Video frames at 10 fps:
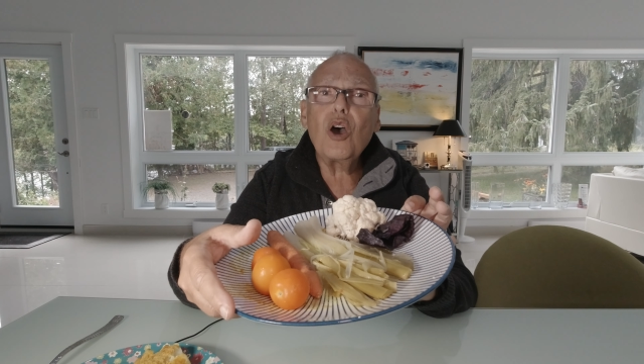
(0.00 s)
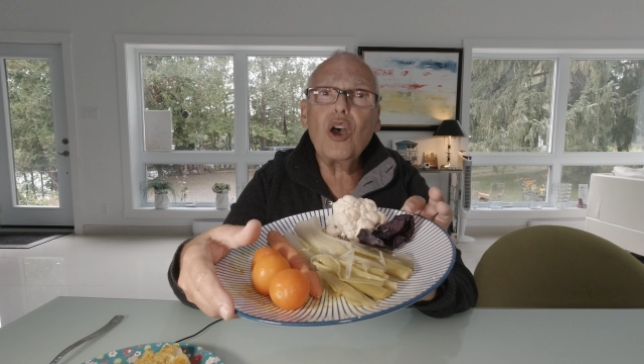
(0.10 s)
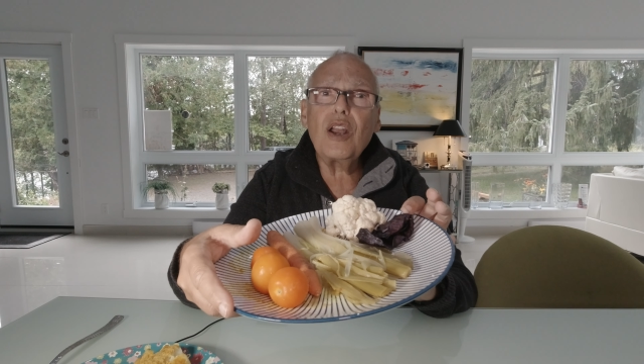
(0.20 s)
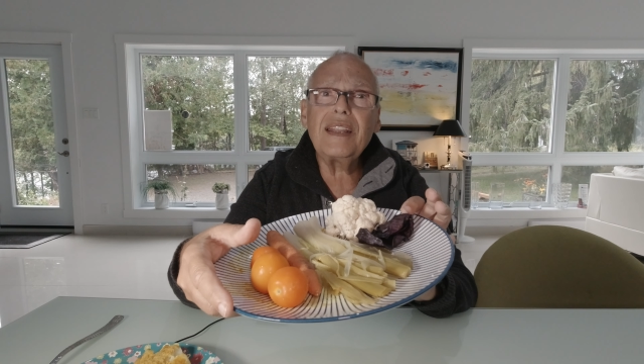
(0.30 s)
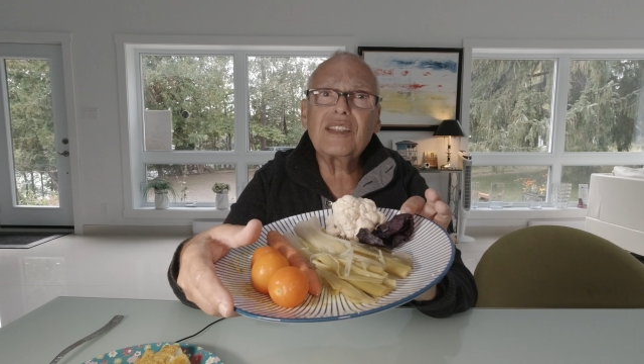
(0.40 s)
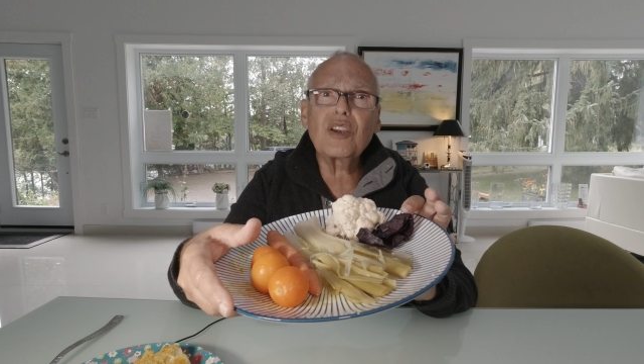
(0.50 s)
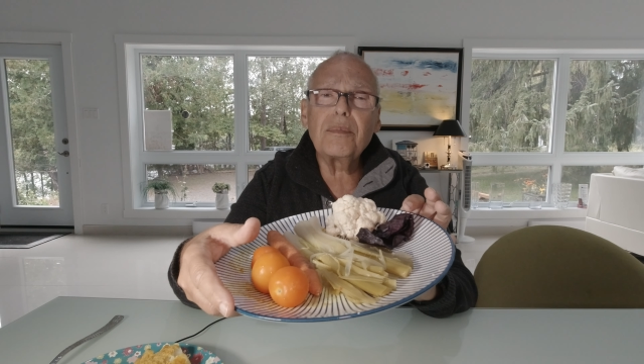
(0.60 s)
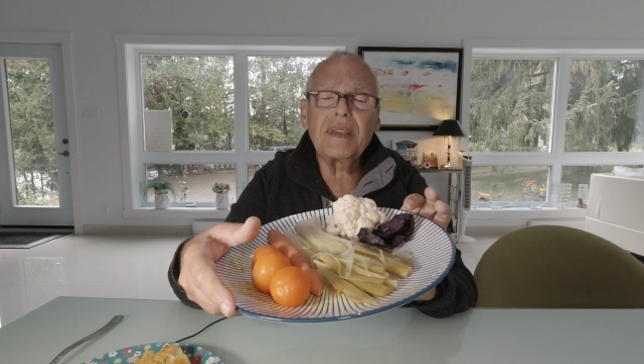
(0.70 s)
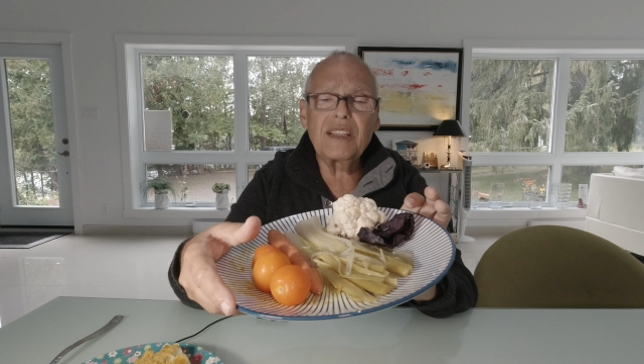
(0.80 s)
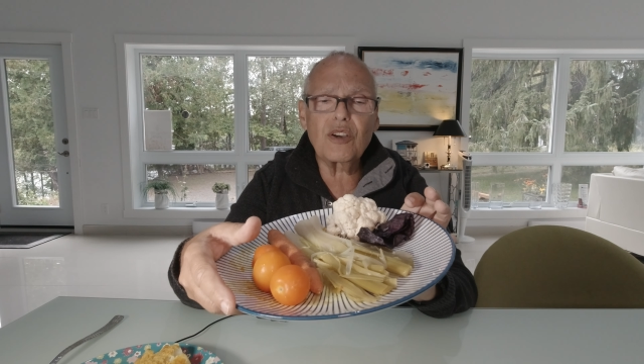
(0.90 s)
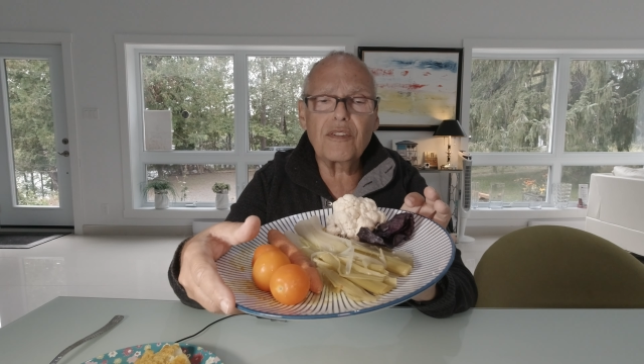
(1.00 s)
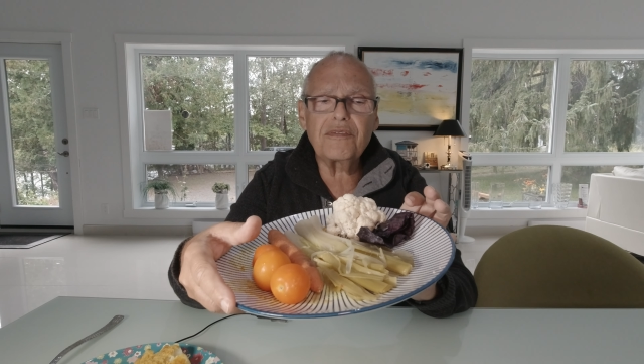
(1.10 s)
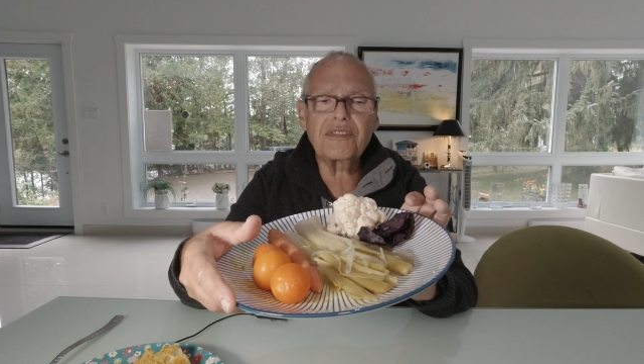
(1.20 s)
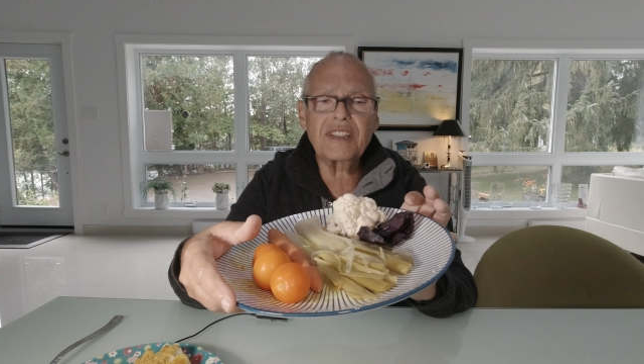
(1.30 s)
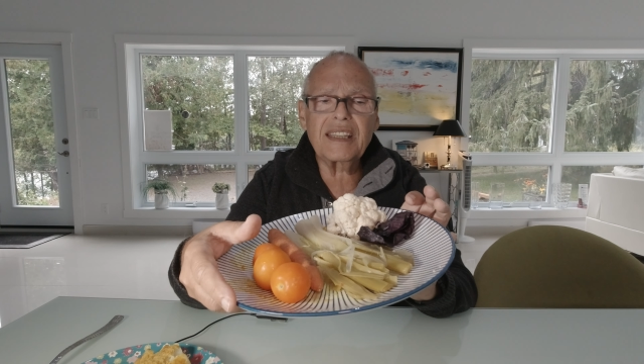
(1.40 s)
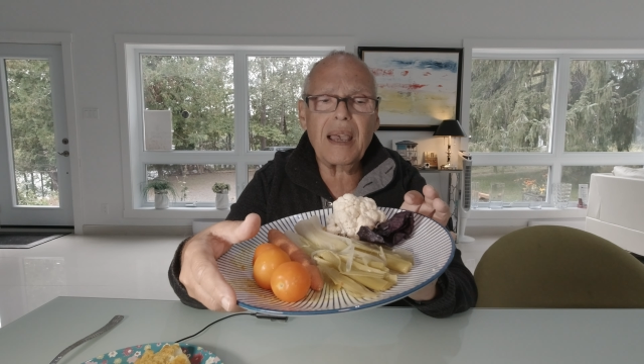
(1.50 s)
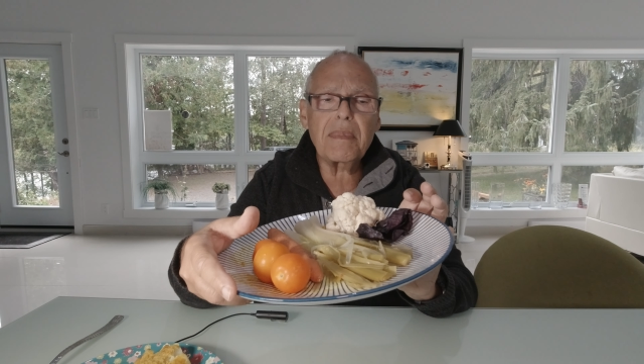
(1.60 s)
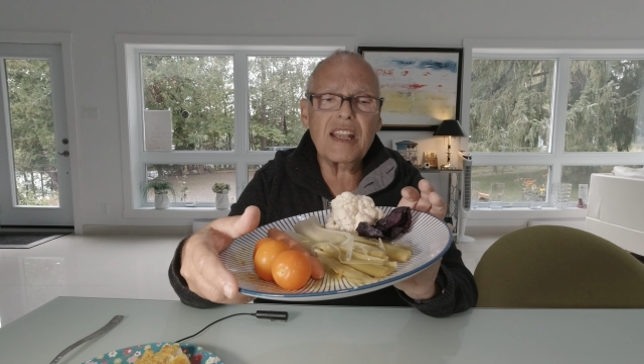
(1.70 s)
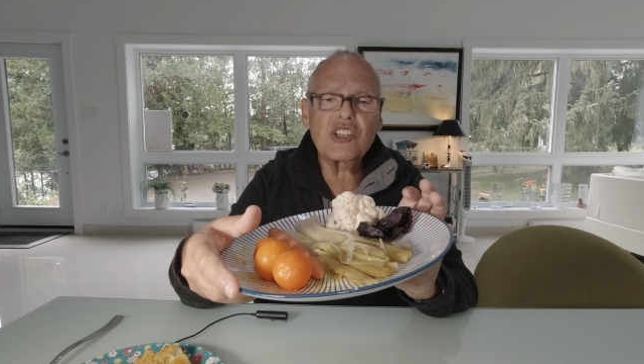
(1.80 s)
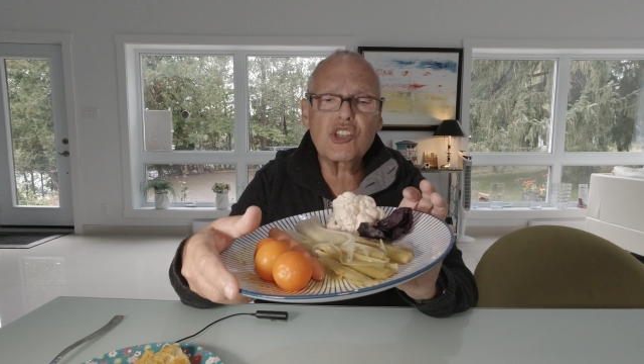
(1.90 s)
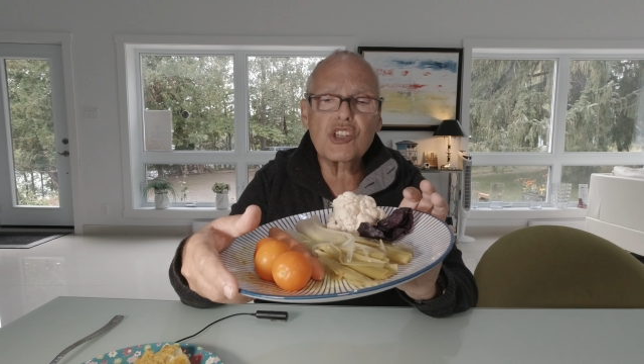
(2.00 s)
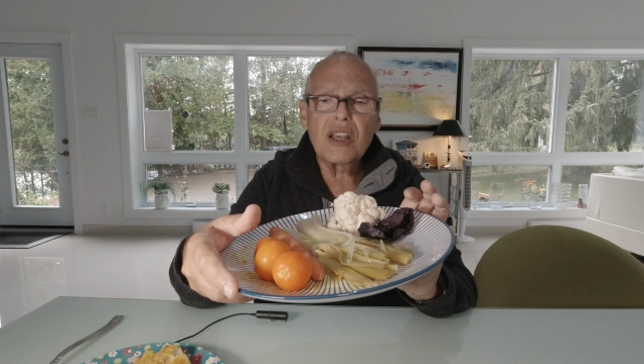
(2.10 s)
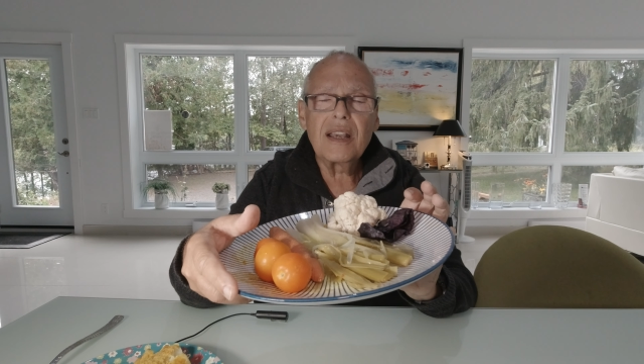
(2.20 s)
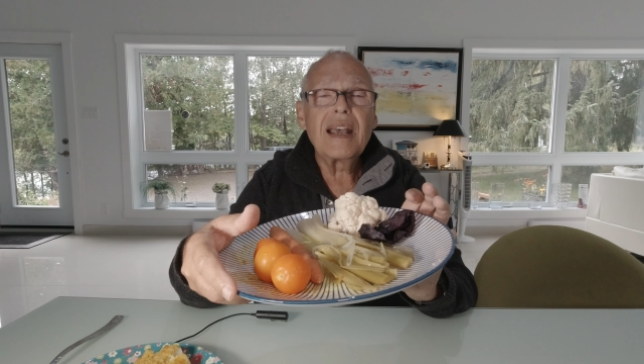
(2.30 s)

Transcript: a little bit of cabbage.